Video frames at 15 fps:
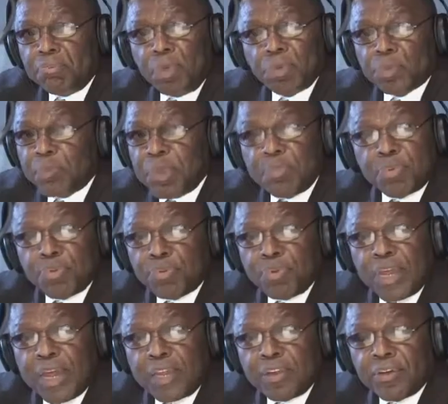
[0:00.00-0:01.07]
Most people
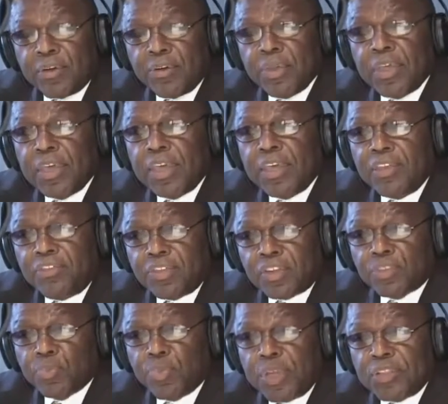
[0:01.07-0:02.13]
do not know. He
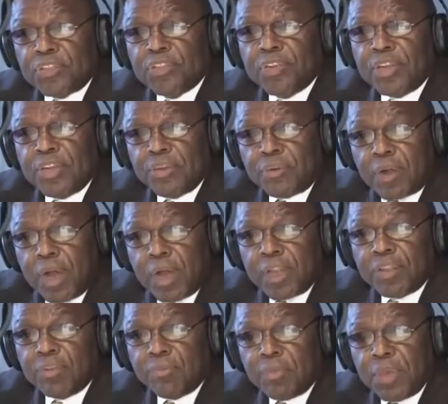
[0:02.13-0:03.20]
just went to
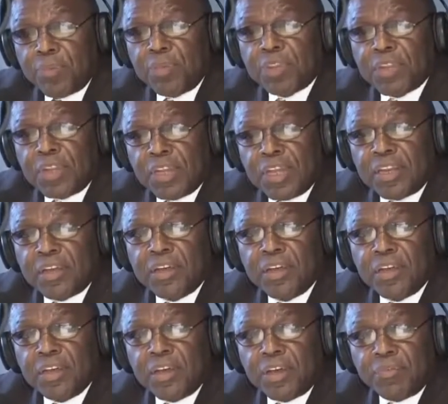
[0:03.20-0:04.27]
Iran to meet with the leader
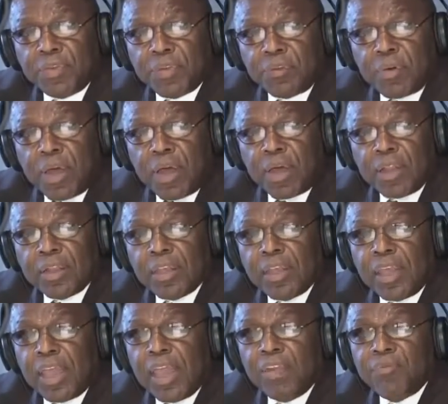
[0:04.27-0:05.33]
of Iran,
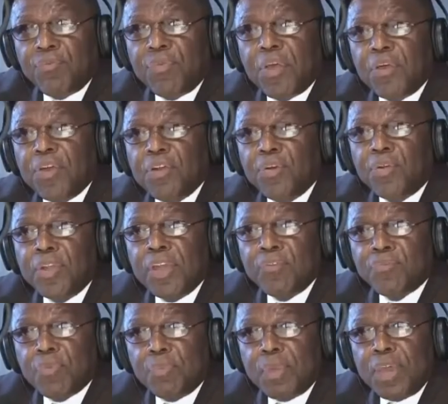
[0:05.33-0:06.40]
and very little
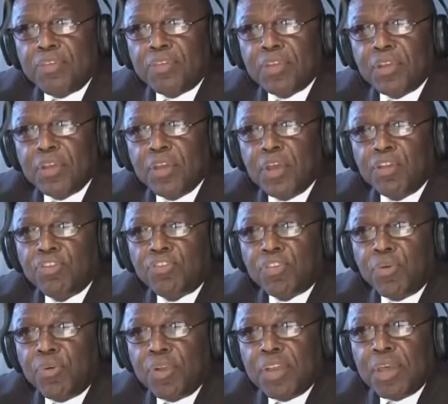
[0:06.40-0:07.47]
information
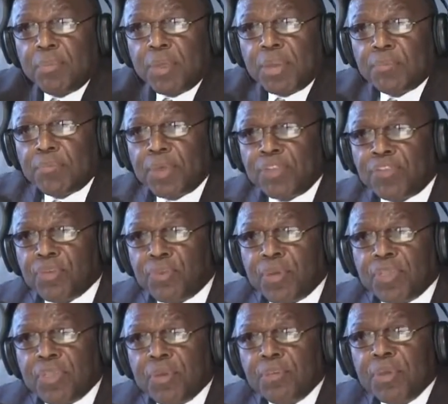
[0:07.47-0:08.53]
showing him in a picture
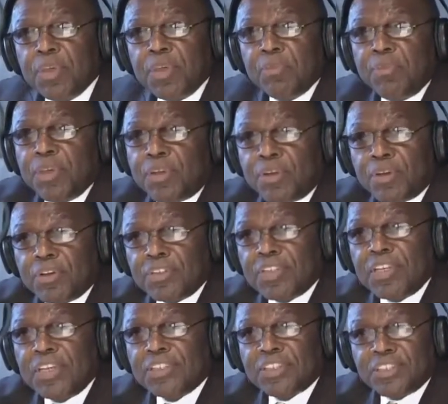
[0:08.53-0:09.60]
with him because
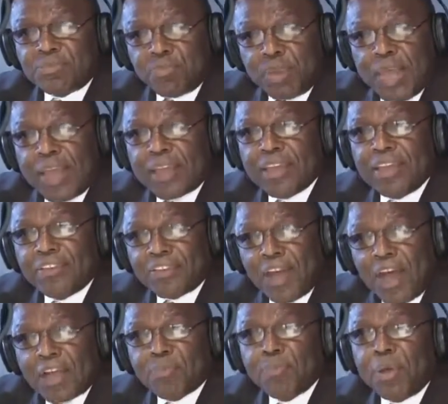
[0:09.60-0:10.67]
he is as black as
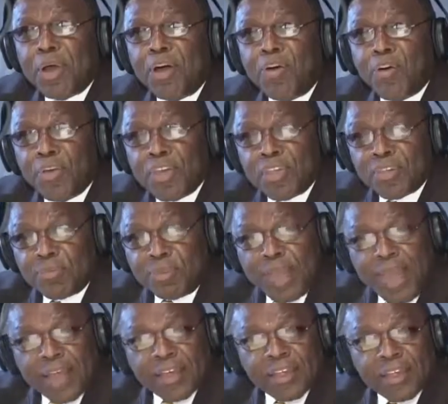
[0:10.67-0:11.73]
Akbar or either
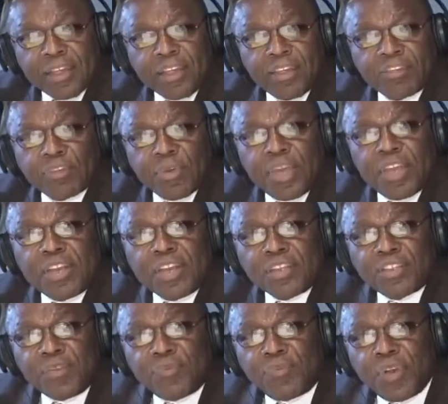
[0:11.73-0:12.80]
blacker. So he
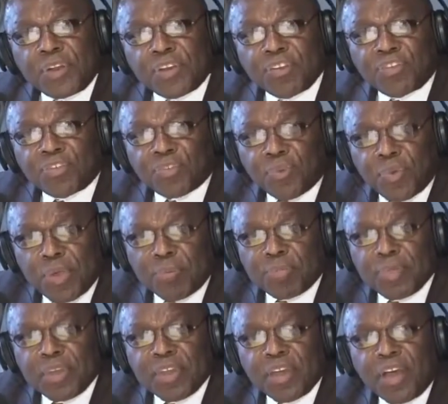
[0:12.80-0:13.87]
doesn't fit the
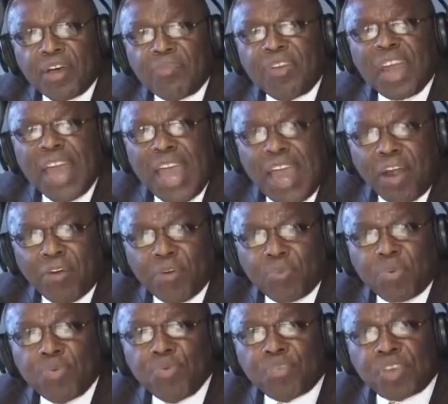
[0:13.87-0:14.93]
script of the
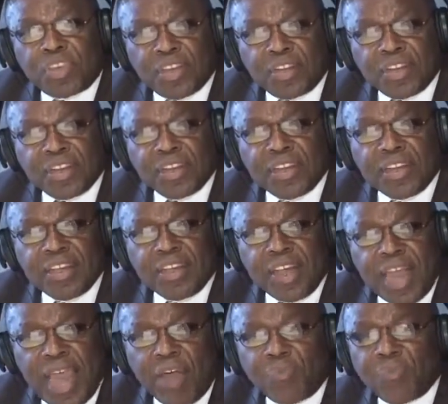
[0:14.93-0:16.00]
Arab who's killing
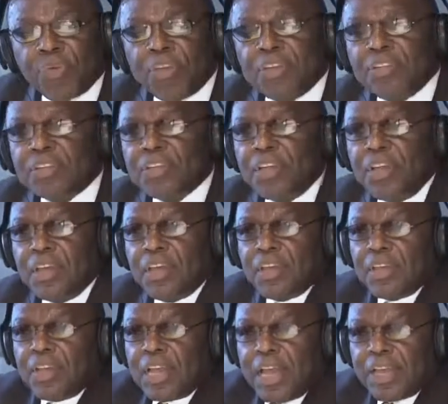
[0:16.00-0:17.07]
Africans.
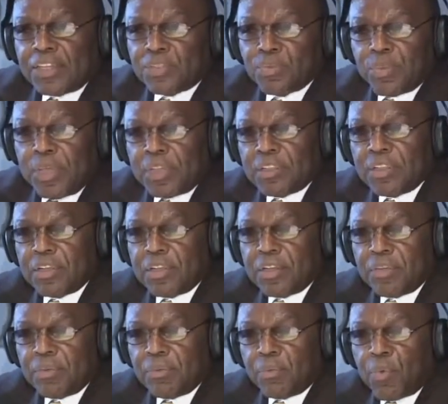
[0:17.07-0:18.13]
Last week,
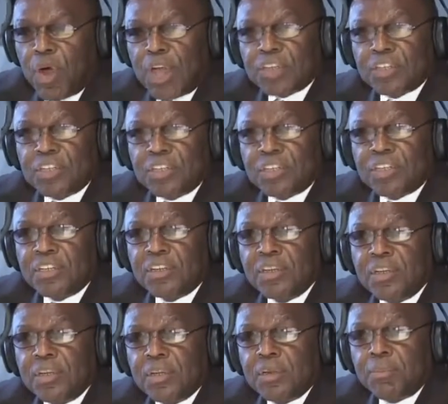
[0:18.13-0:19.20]
the Washington
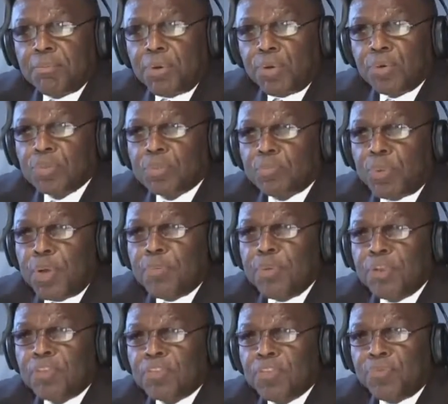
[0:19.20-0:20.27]
Post
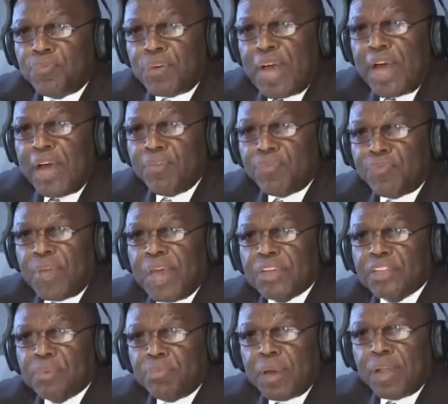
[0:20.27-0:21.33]
published the 5
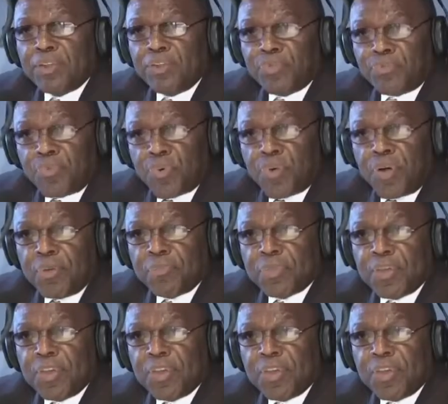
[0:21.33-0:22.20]
facts about Darfour.